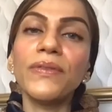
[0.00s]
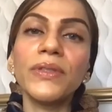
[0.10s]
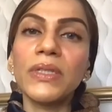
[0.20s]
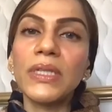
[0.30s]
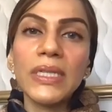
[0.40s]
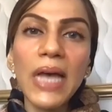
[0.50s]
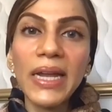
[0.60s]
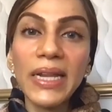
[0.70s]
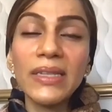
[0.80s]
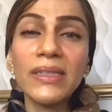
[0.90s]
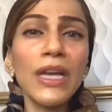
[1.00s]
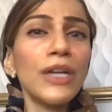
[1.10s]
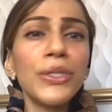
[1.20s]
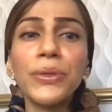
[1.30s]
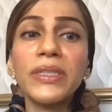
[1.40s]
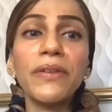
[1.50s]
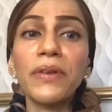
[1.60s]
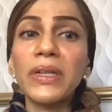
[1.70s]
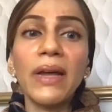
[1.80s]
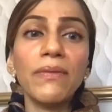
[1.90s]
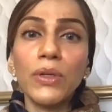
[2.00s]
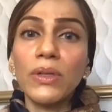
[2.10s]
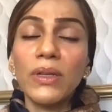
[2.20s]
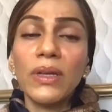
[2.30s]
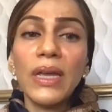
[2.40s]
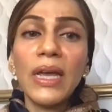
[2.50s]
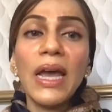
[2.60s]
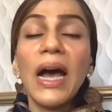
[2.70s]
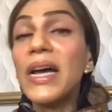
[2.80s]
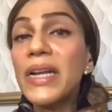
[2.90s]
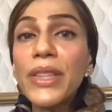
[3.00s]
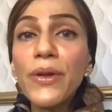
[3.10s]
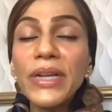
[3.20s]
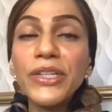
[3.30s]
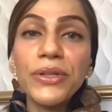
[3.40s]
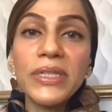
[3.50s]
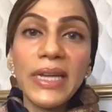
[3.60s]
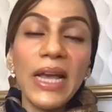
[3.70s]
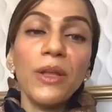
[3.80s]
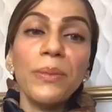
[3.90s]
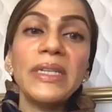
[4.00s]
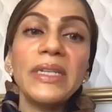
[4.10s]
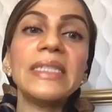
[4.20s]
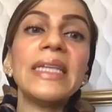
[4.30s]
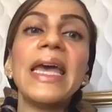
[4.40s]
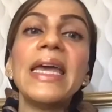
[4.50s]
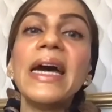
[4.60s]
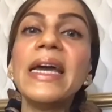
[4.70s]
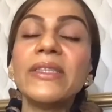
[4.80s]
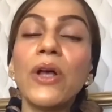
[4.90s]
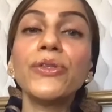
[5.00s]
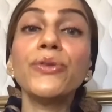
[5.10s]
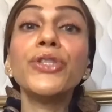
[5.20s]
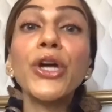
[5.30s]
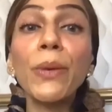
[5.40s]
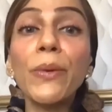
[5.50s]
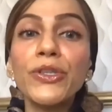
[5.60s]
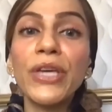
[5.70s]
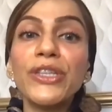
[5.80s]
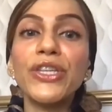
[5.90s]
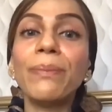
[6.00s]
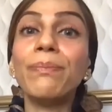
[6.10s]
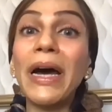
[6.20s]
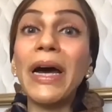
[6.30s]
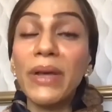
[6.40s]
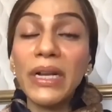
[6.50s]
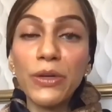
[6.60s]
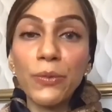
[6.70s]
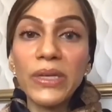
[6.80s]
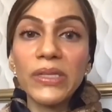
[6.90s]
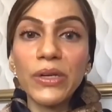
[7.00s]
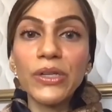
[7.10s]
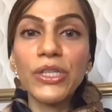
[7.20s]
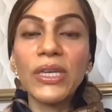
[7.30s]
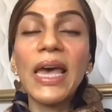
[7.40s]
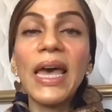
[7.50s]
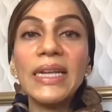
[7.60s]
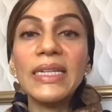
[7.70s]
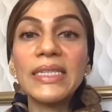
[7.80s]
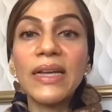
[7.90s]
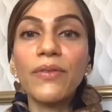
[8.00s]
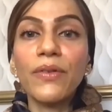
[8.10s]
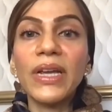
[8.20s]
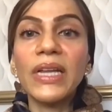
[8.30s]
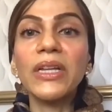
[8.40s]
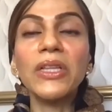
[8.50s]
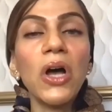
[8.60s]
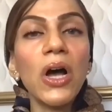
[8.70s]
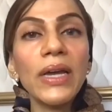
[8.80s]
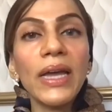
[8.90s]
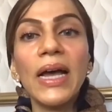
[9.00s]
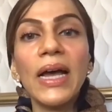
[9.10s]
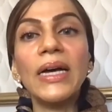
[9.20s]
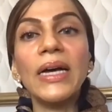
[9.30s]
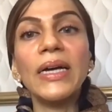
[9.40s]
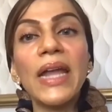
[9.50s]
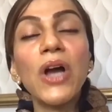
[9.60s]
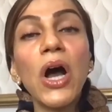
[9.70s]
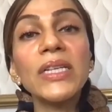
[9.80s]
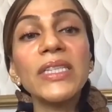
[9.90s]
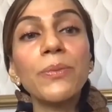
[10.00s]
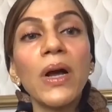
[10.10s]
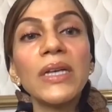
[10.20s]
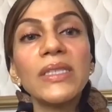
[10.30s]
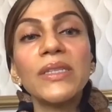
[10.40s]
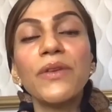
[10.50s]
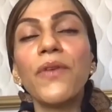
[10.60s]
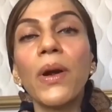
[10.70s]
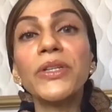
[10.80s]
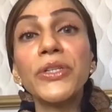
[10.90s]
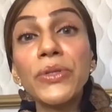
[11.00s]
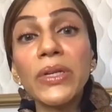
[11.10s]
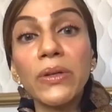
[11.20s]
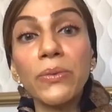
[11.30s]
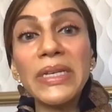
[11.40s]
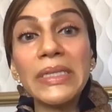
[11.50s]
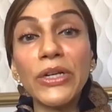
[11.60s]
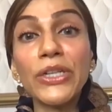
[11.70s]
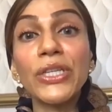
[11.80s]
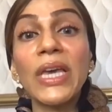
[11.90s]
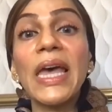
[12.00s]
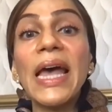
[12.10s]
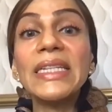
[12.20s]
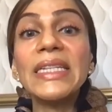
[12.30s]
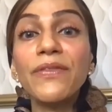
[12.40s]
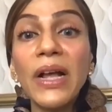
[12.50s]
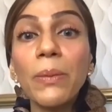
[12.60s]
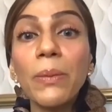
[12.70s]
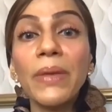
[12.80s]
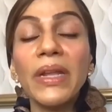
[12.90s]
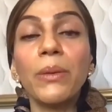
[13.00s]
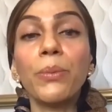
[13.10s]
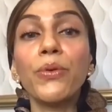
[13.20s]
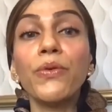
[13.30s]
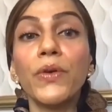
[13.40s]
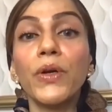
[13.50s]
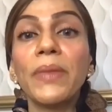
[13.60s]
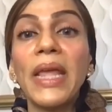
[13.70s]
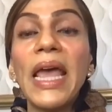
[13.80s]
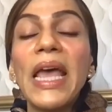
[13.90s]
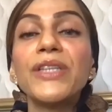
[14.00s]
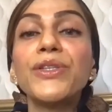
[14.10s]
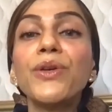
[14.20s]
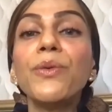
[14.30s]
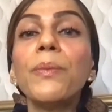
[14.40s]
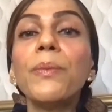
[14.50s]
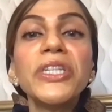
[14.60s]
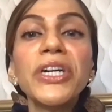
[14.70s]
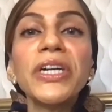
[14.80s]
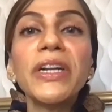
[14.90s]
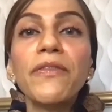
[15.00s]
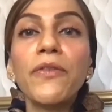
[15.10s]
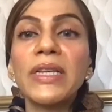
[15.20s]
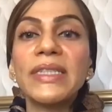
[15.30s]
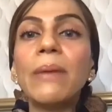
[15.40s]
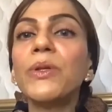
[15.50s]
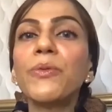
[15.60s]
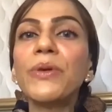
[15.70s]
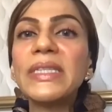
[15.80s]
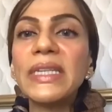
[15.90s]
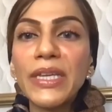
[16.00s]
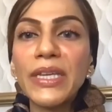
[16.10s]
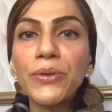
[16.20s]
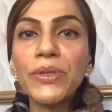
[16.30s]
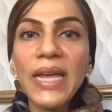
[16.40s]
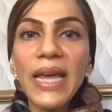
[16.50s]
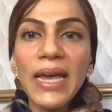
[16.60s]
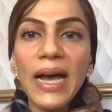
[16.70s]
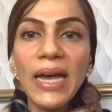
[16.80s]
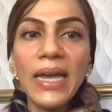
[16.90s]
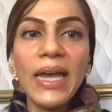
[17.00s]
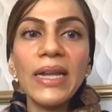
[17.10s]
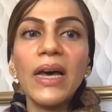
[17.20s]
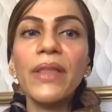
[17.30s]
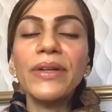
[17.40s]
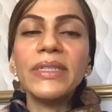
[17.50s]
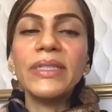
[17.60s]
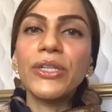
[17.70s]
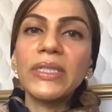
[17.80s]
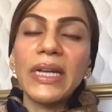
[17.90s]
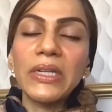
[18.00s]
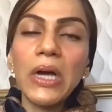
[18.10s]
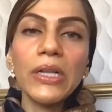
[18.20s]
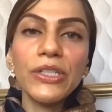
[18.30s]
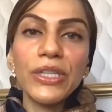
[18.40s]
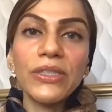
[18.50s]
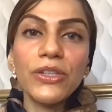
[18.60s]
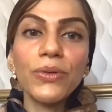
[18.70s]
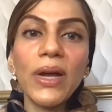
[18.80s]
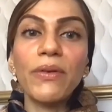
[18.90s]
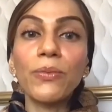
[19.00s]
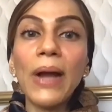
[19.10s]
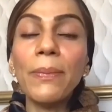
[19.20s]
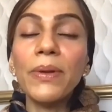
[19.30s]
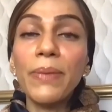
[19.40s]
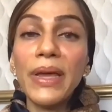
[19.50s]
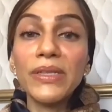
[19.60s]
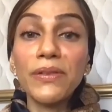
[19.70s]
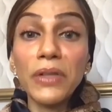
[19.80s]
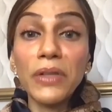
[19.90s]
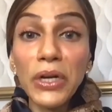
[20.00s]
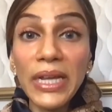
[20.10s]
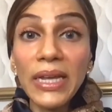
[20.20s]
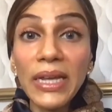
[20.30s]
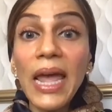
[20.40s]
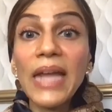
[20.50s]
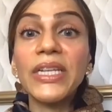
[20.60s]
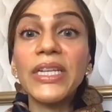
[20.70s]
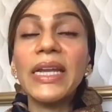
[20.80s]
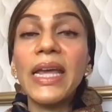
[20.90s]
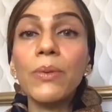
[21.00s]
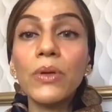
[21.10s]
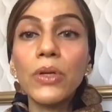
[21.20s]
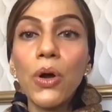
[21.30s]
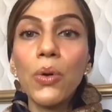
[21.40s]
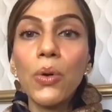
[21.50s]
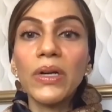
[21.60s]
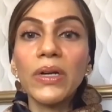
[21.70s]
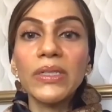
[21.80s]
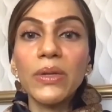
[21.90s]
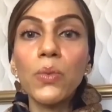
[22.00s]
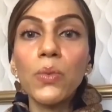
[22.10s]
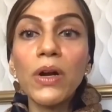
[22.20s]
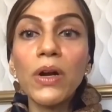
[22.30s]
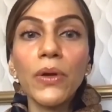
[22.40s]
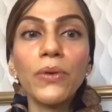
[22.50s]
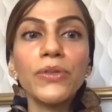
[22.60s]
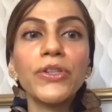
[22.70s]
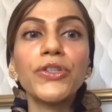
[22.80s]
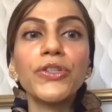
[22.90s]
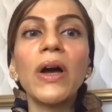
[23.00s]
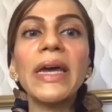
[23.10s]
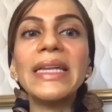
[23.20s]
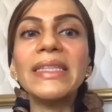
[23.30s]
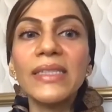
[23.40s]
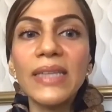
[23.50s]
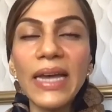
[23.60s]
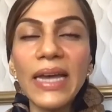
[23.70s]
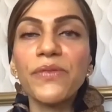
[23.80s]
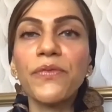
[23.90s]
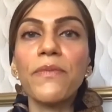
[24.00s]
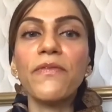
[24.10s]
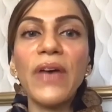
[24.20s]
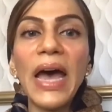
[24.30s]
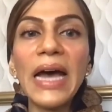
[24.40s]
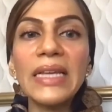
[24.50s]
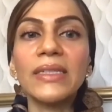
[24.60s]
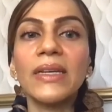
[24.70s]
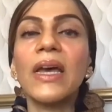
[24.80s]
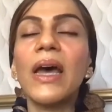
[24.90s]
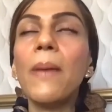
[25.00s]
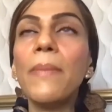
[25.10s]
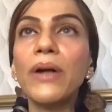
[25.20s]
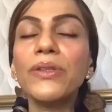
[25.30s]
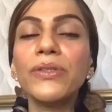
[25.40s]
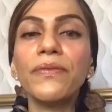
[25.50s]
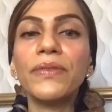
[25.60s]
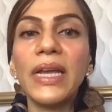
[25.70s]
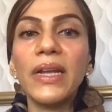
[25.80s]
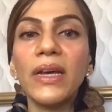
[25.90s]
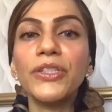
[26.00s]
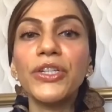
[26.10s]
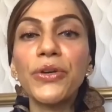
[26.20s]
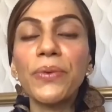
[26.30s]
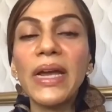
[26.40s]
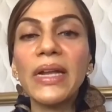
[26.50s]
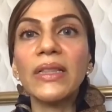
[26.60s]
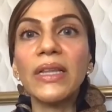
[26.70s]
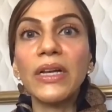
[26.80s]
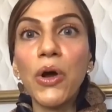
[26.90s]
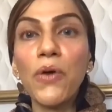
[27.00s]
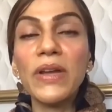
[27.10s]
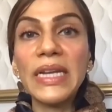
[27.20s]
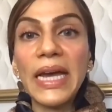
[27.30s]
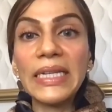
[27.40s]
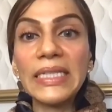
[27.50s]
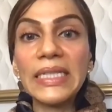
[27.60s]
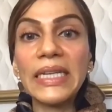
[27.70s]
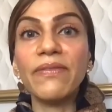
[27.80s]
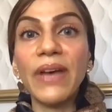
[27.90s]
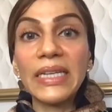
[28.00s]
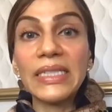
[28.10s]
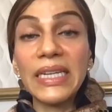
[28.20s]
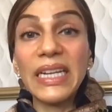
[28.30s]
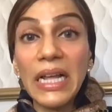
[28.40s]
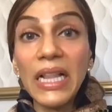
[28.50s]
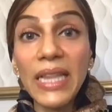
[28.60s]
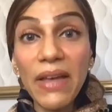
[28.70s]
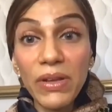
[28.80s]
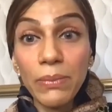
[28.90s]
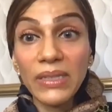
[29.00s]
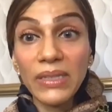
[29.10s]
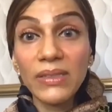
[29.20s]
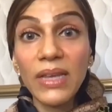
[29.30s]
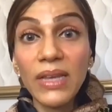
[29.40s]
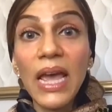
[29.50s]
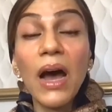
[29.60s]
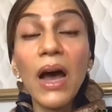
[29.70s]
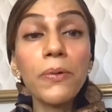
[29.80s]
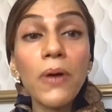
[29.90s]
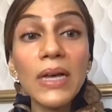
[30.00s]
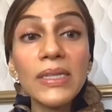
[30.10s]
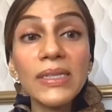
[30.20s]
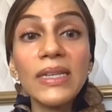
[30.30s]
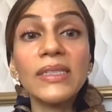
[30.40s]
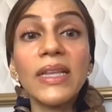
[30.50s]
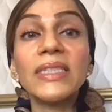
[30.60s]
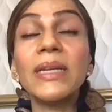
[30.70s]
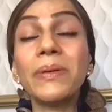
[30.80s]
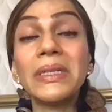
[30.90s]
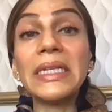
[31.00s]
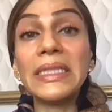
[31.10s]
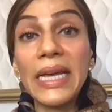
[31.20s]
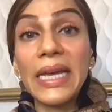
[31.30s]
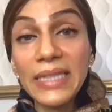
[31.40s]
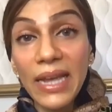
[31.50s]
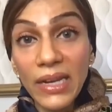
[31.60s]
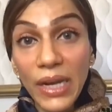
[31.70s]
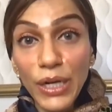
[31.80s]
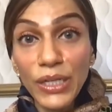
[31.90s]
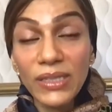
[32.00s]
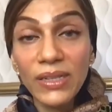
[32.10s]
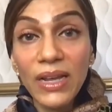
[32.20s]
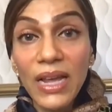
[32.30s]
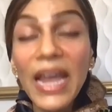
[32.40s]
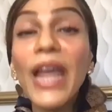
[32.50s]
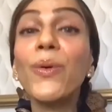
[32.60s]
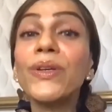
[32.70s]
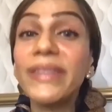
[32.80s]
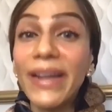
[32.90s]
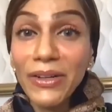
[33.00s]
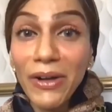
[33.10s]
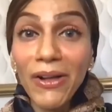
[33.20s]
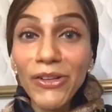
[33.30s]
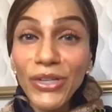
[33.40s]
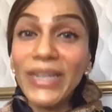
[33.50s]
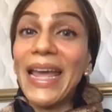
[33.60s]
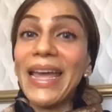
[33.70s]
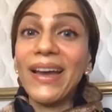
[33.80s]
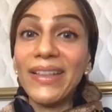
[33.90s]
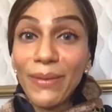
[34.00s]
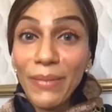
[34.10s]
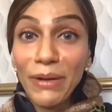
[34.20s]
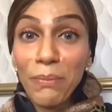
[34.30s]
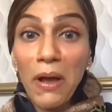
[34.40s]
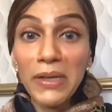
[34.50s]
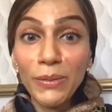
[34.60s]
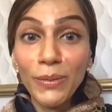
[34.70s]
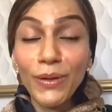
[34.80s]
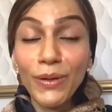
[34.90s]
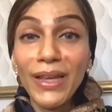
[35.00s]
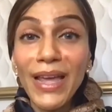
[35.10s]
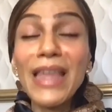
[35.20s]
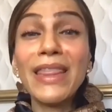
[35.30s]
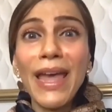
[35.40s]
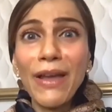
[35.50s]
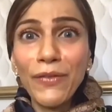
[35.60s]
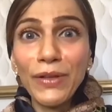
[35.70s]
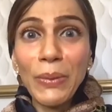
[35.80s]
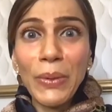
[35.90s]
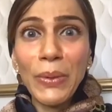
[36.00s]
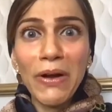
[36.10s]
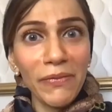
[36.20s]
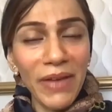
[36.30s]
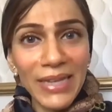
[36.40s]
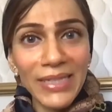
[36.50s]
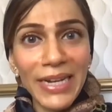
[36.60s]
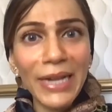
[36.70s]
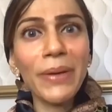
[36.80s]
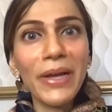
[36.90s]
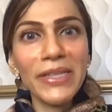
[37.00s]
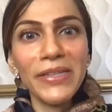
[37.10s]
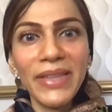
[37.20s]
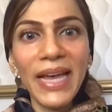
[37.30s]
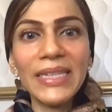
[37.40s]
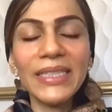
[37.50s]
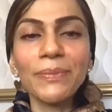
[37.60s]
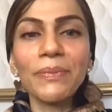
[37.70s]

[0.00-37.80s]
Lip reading: societies to a different level. Another interesting element is AI is also turbo-changing biomedical research and discovery in the long and costly process of pharmaceutical research and development and approval. So Moderna, for example, recently used AI and other digital technologies to drive a rapid pace of learning to enable coworkers and workflows to draw insights from vast amounts of data to create the COVID-19 vaccine in 11 months, a process that typically takes 10 years. It was technology and AI that made it possible. Thankfully, we're all vaccinated because of that.